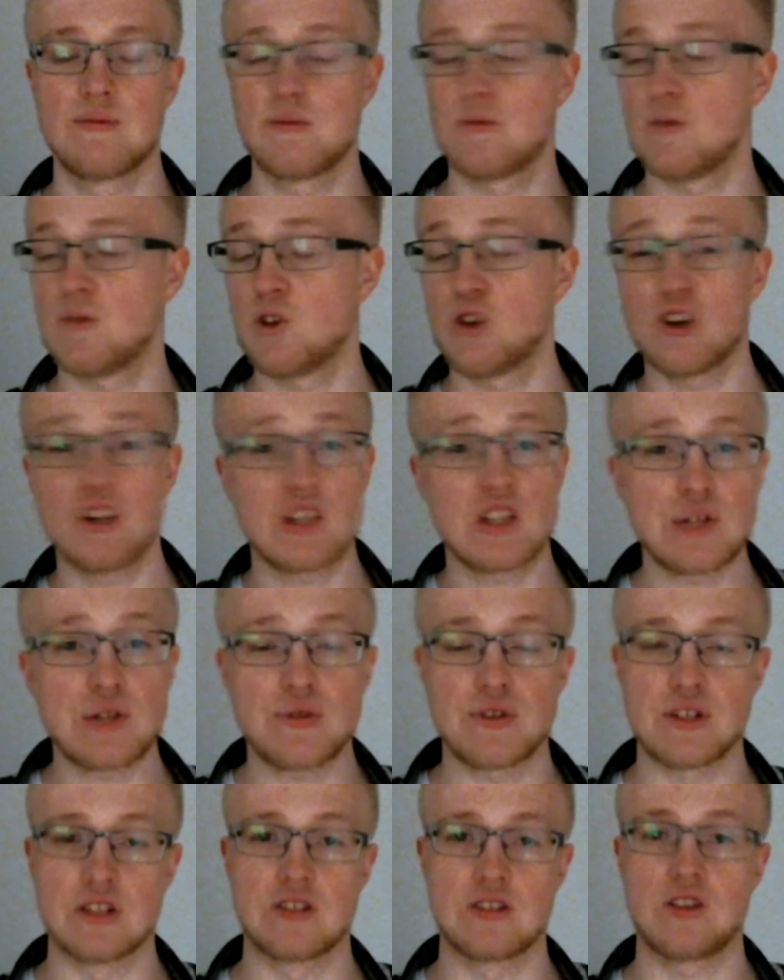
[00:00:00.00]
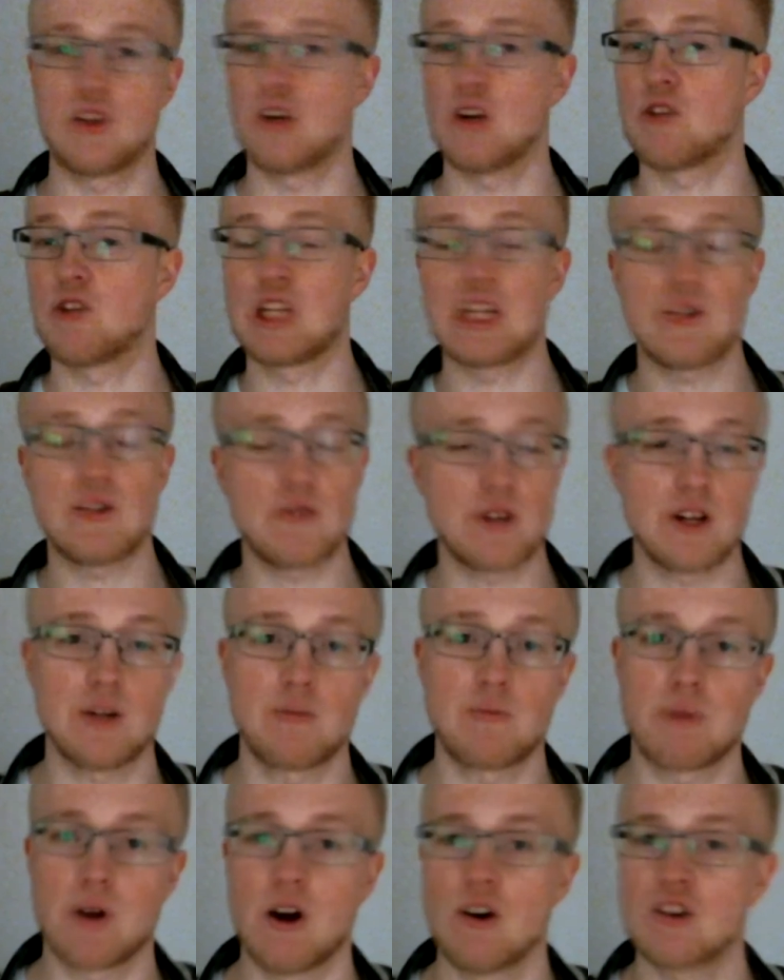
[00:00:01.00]
You're different. You have a different
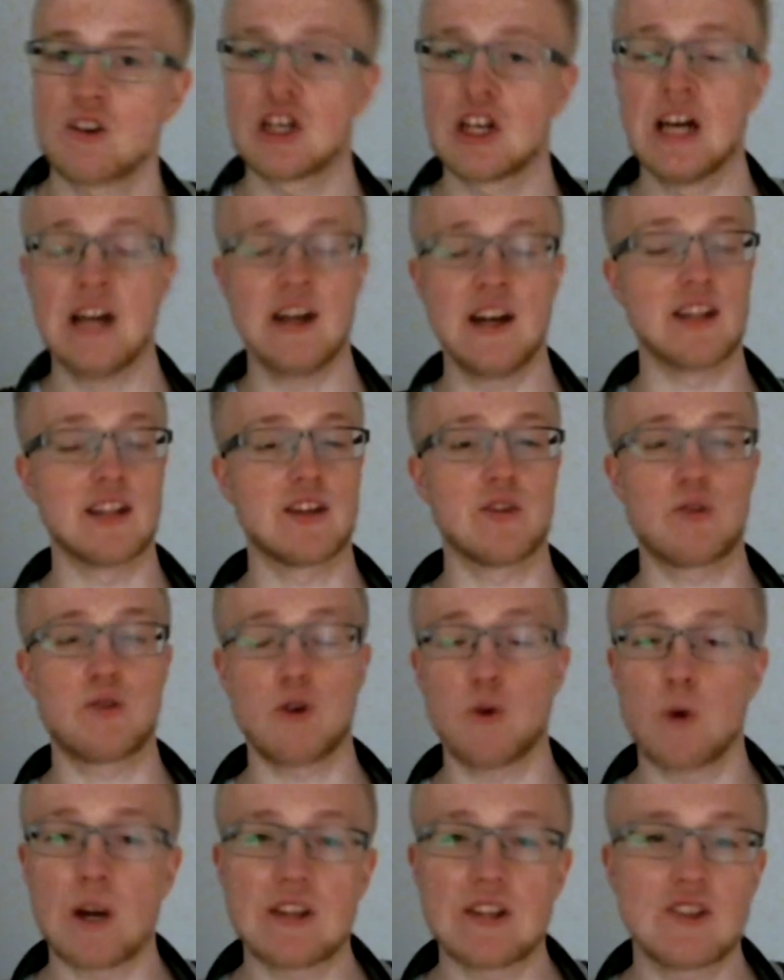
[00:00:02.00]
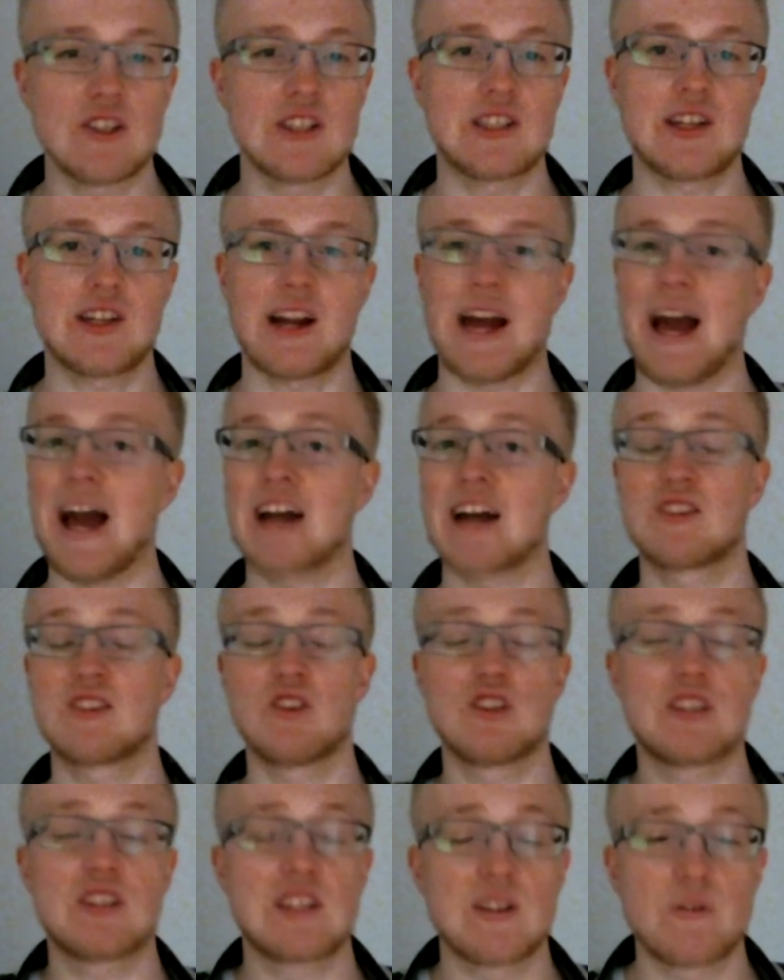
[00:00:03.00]
approach, different way to interact, you're
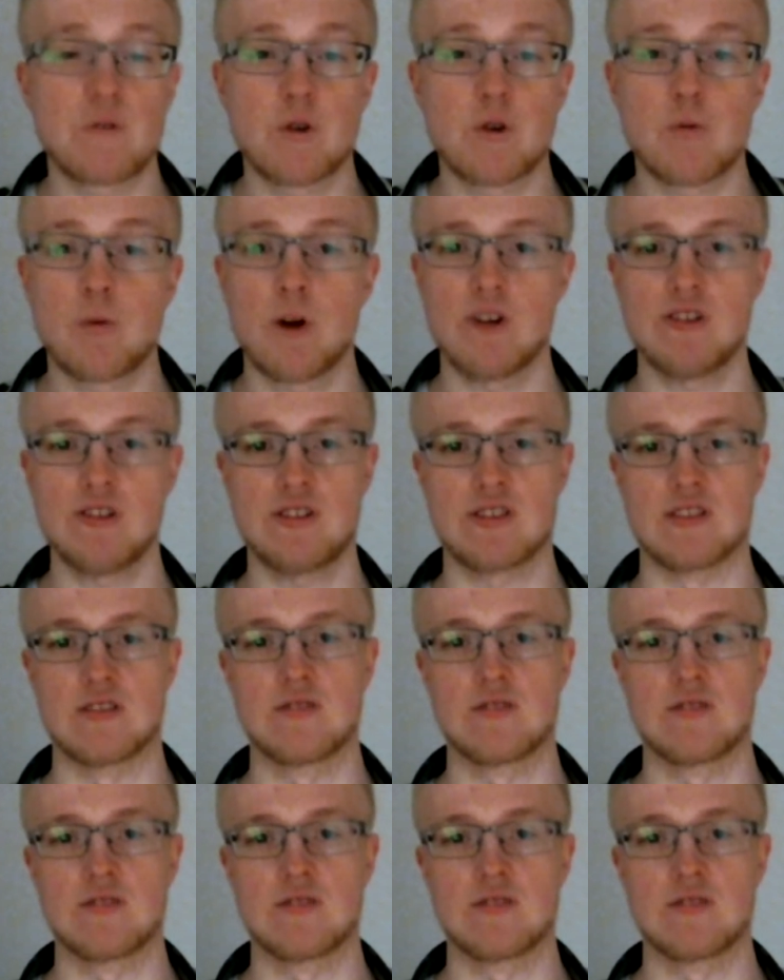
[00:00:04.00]
a different person.